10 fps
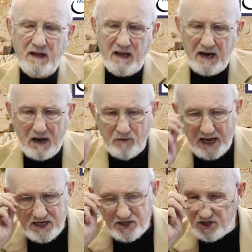And I would
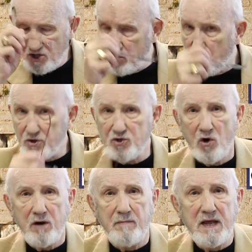ask that you would
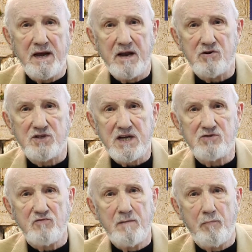join me in
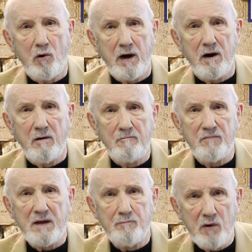intercessory prayer,
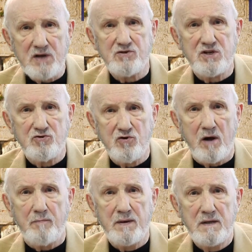that President
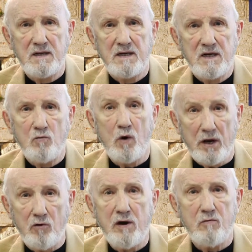Trump will
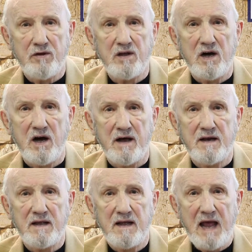agree with God,
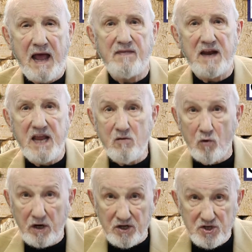and that he
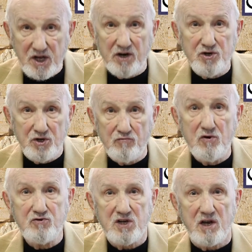will consider
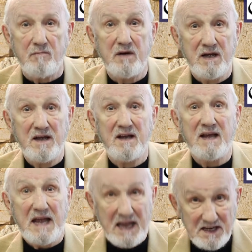Jerusalem
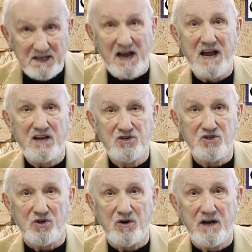his highest
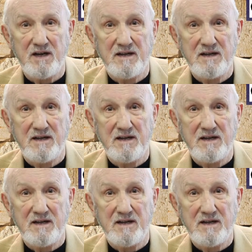joy,